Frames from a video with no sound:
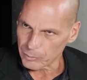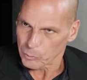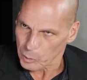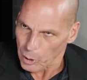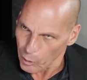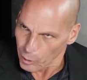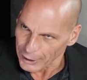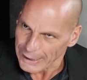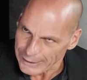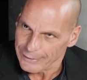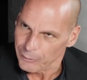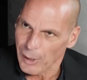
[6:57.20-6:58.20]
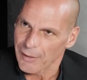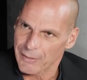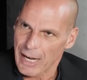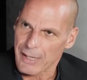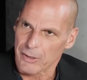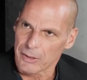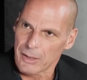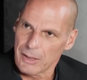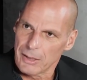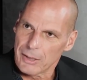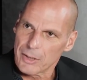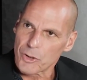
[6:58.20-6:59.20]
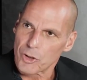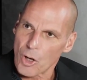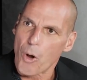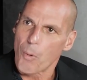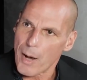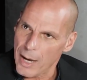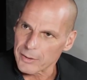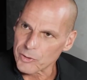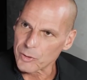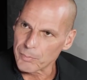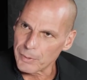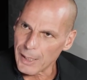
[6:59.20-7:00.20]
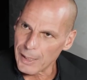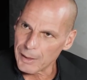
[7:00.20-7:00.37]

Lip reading: We all need to have an anchor so as to be